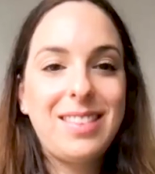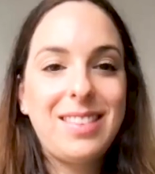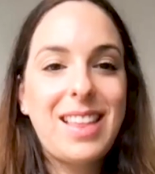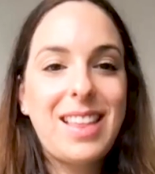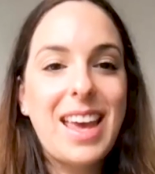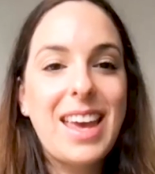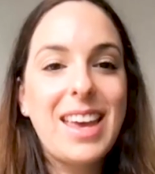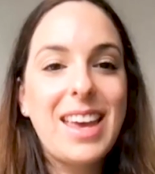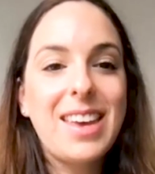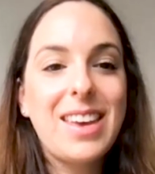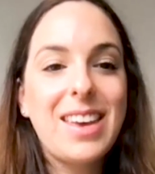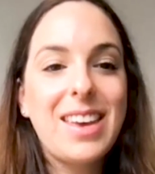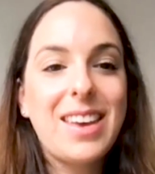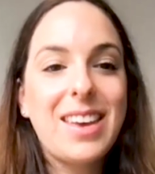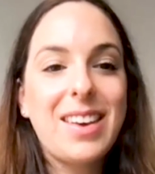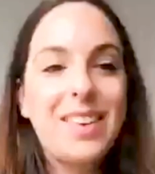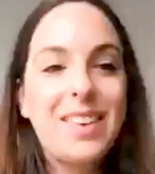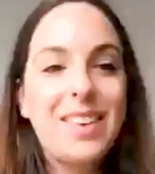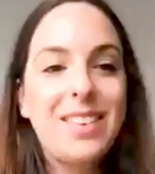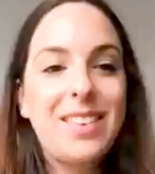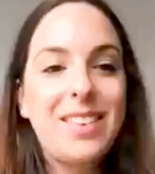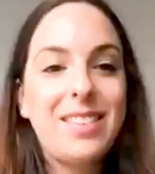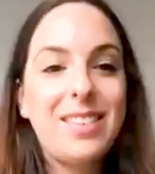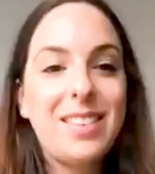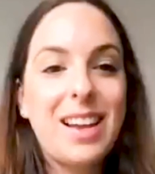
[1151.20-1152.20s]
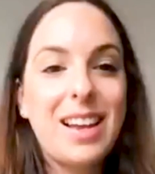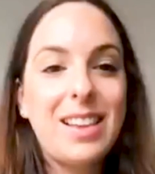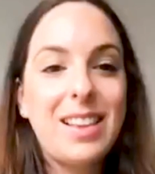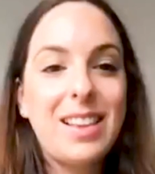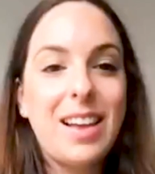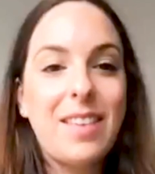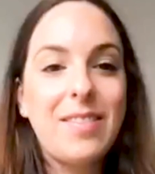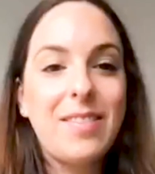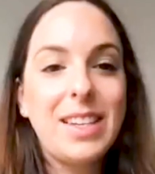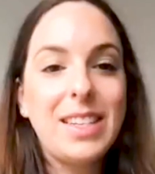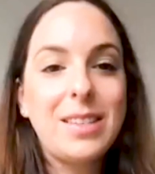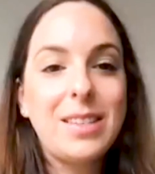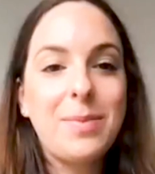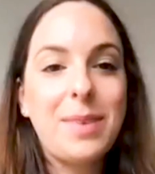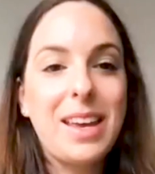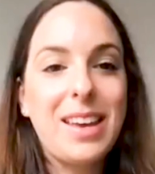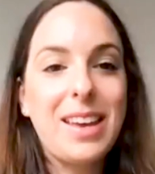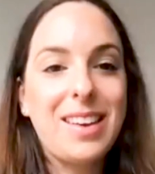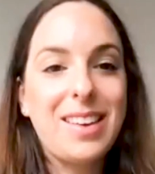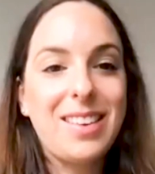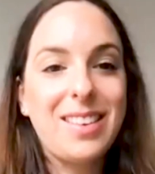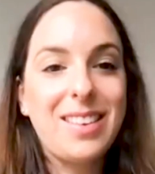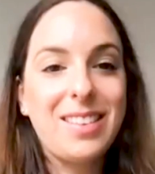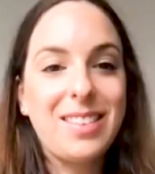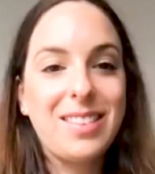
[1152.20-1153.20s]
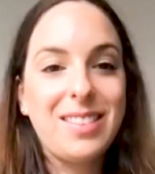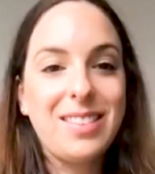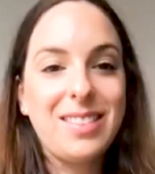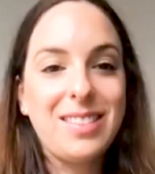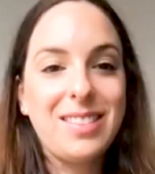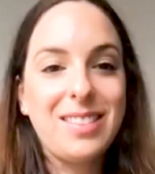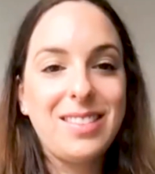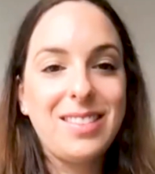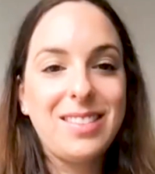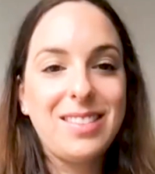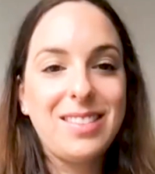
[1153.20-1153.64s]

Thank you. Lovely to meet you.